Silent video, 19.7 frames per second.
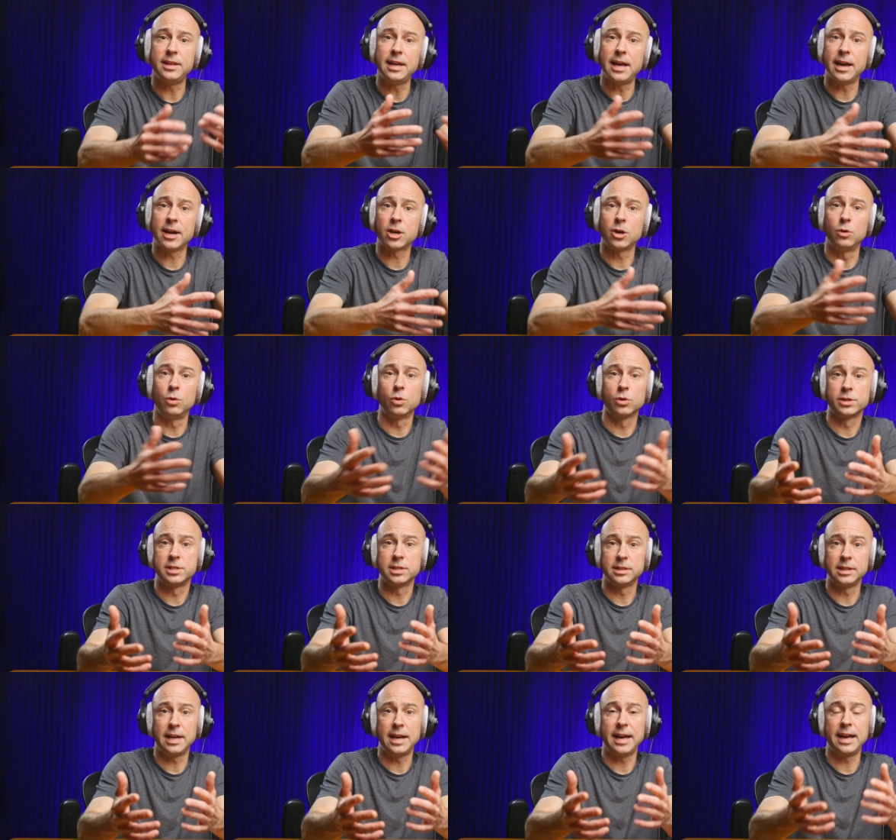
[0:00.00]
the echo or
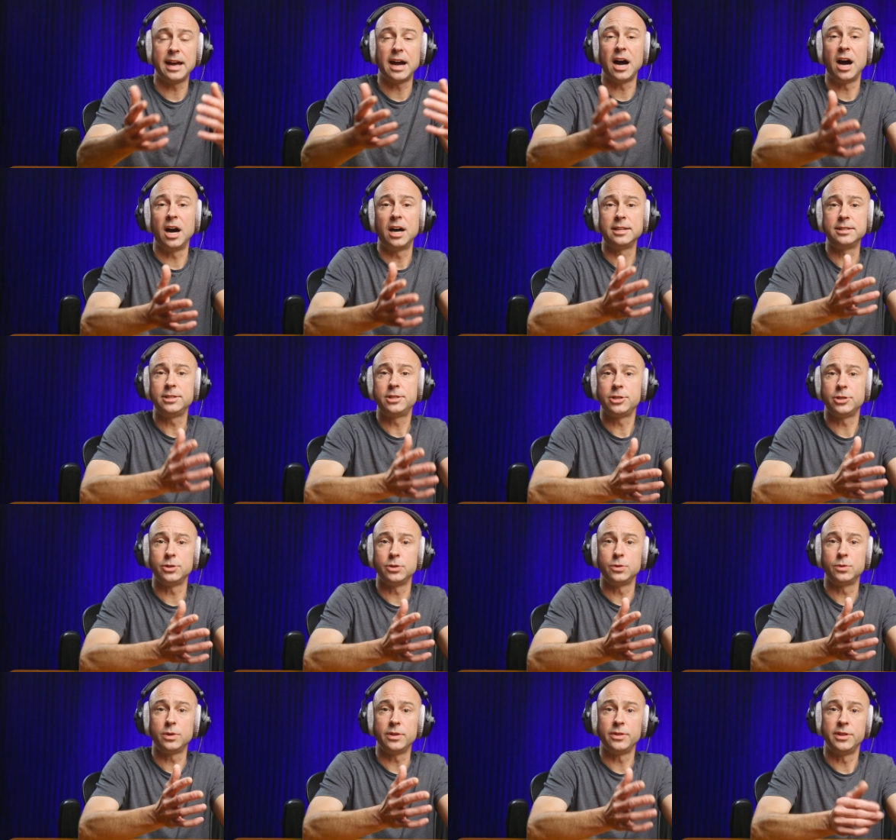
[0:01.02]
delay
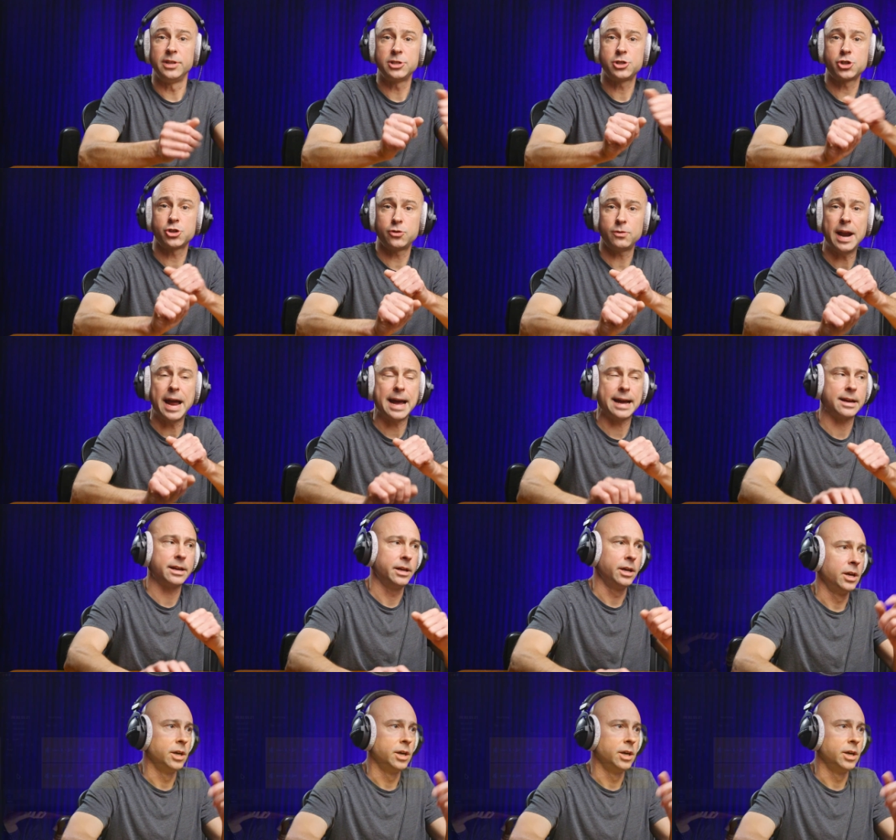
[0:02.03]
onto this track.